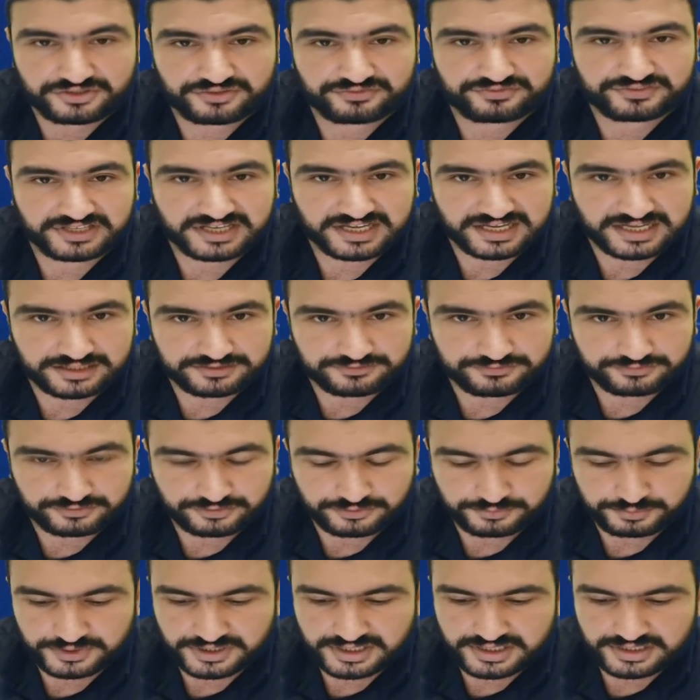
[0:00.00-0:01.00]
of the
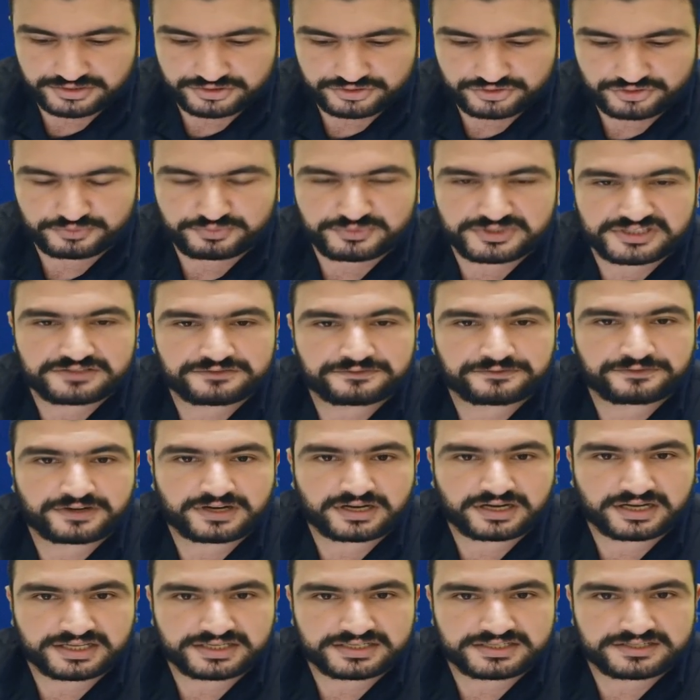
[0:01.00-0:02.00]
adverb to
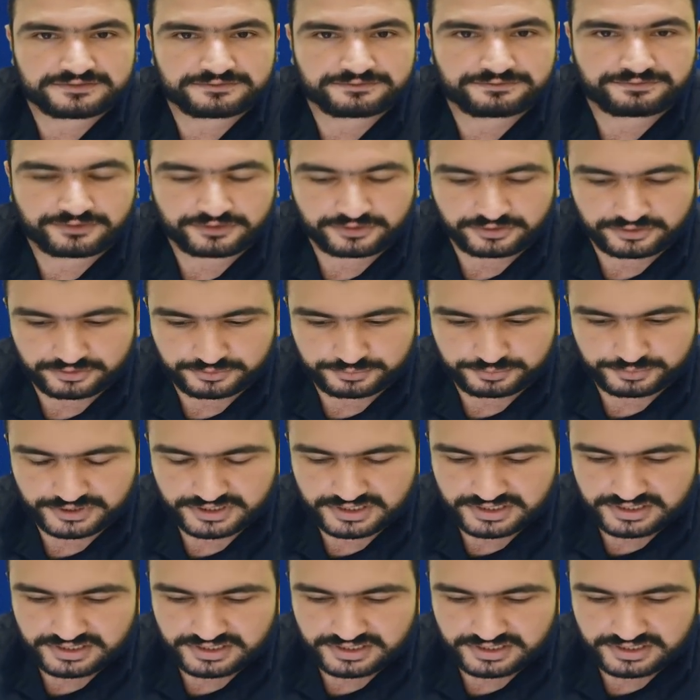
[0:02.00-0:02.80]
modify the verb,